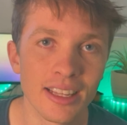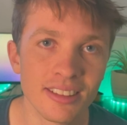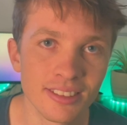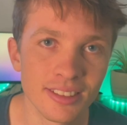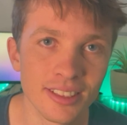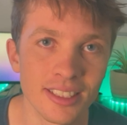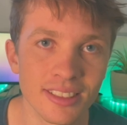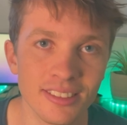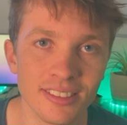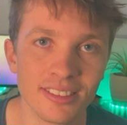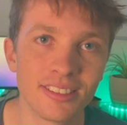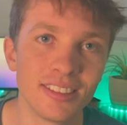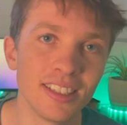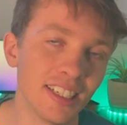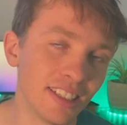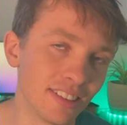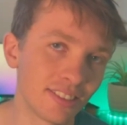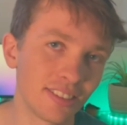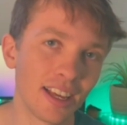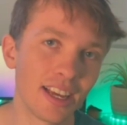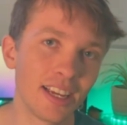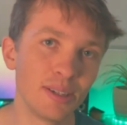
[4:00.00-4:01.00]
you can see,
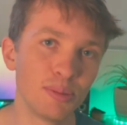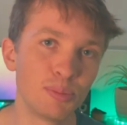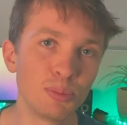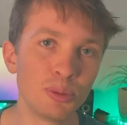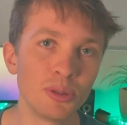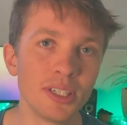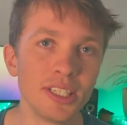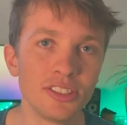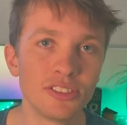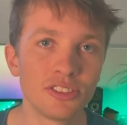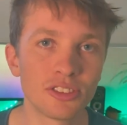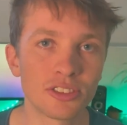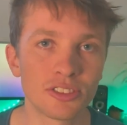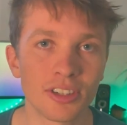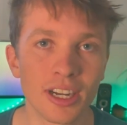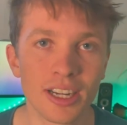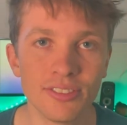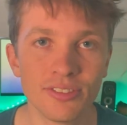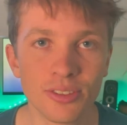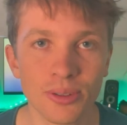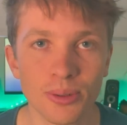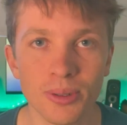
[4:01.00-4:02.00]
it's a pretty
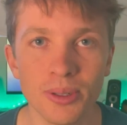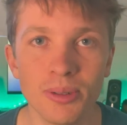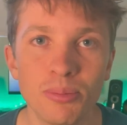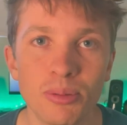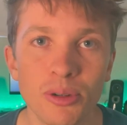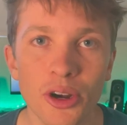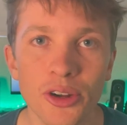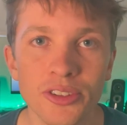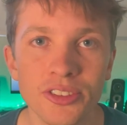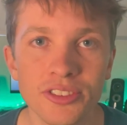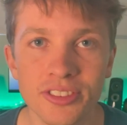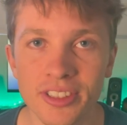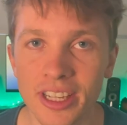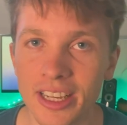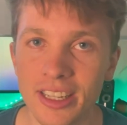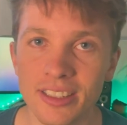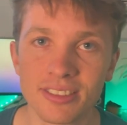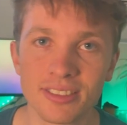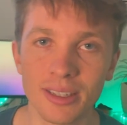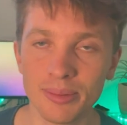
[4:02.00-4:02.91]
straightforward process.